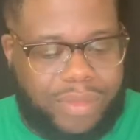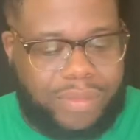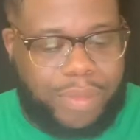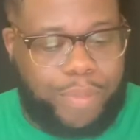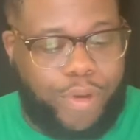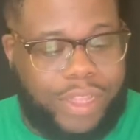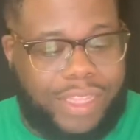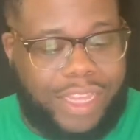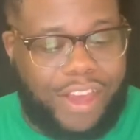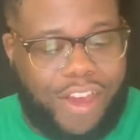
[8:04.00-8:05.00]
My boy
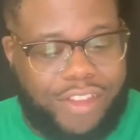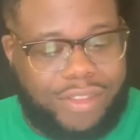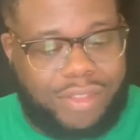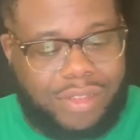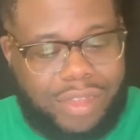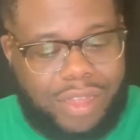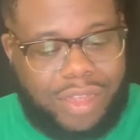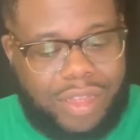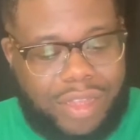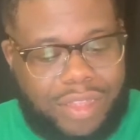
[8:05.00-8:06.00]
Dion
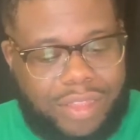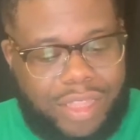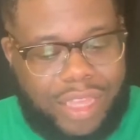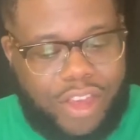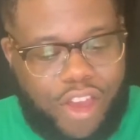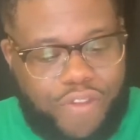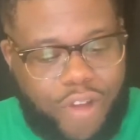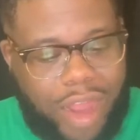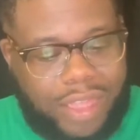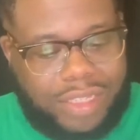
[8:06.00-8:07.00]

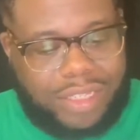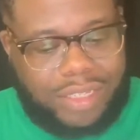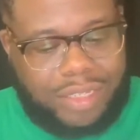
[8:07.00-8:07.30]
writes,